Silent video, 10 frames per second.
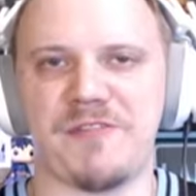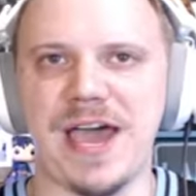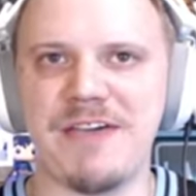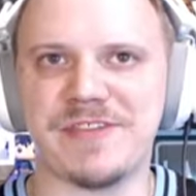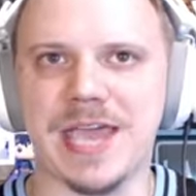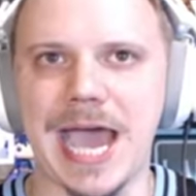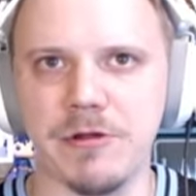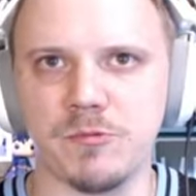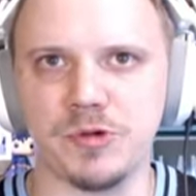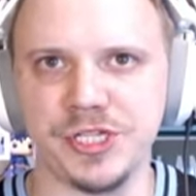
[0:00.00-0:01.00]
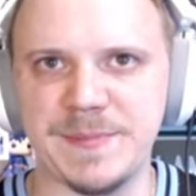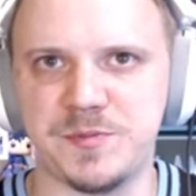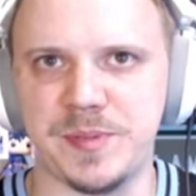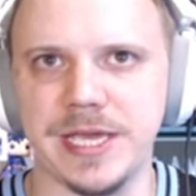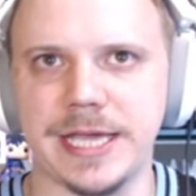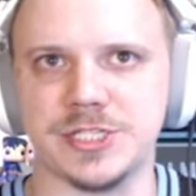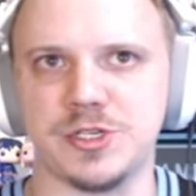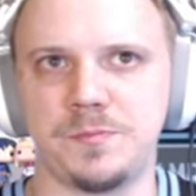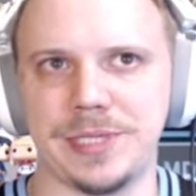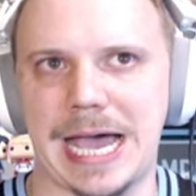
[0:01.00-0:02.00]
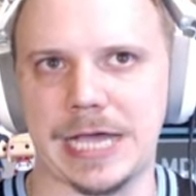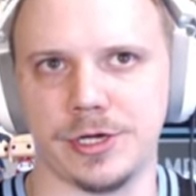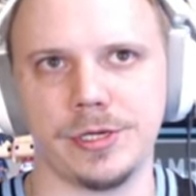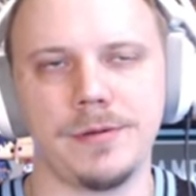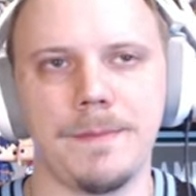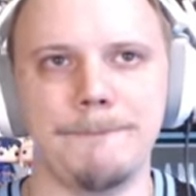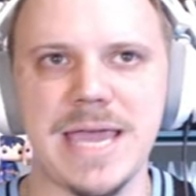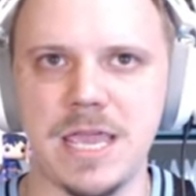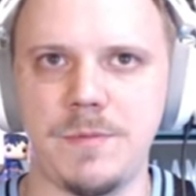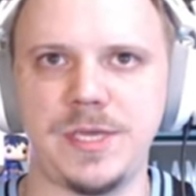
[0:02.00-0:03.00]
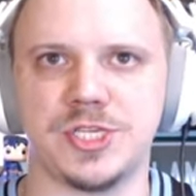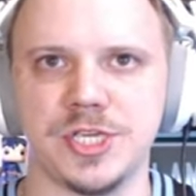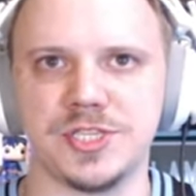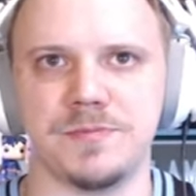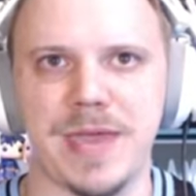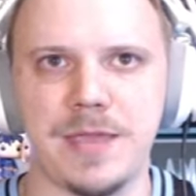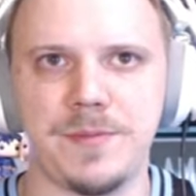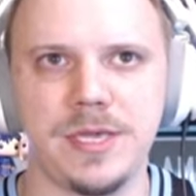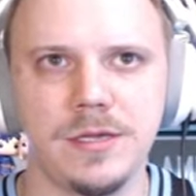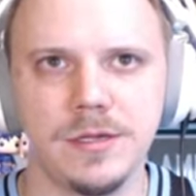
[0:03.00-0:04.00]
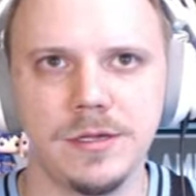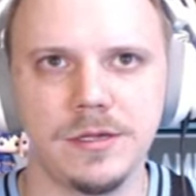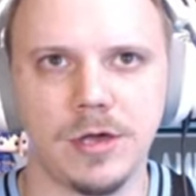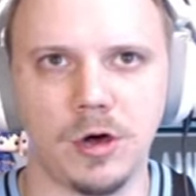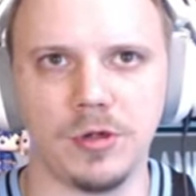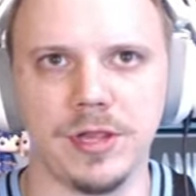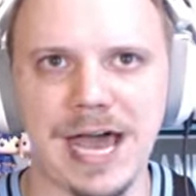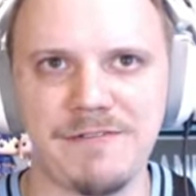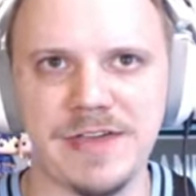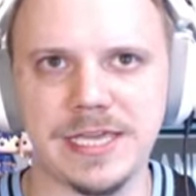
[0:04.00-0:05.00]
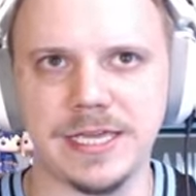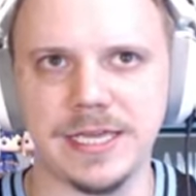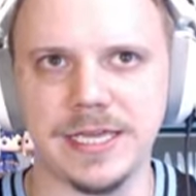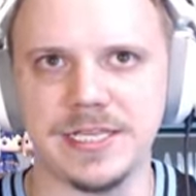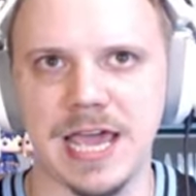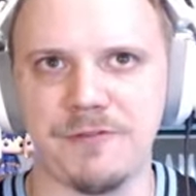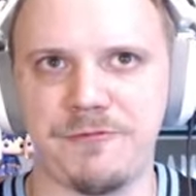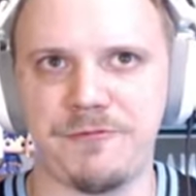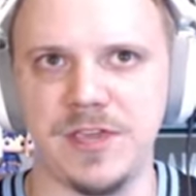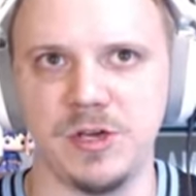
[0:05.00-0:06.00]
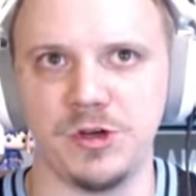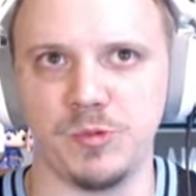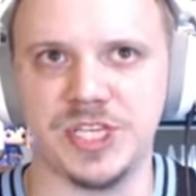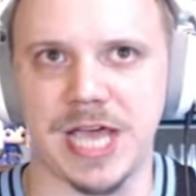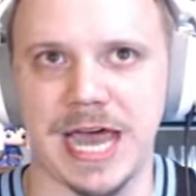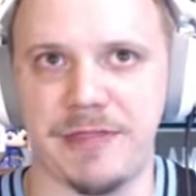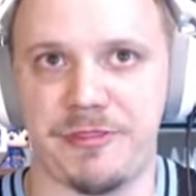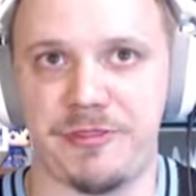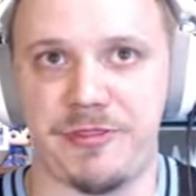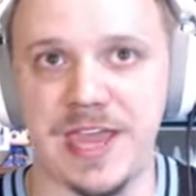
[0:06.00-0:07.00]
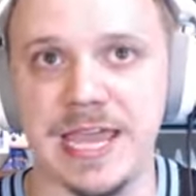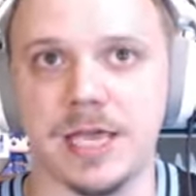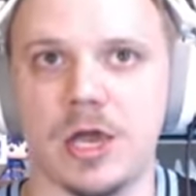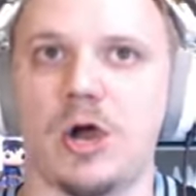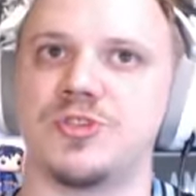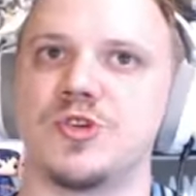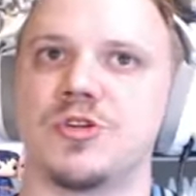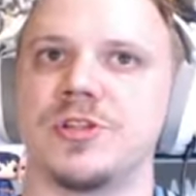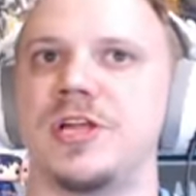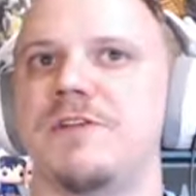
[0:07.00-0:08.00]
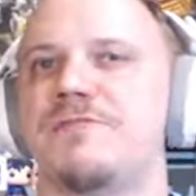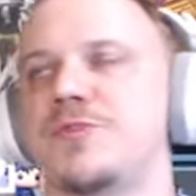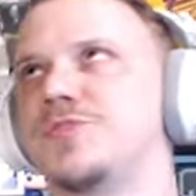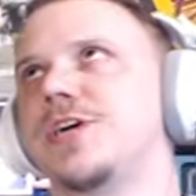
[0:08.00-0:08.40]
if I have Kyren Williams be an extra blocker, maybe, just maybe, Olave can get downfield, which I think, oh, Jordan Love threw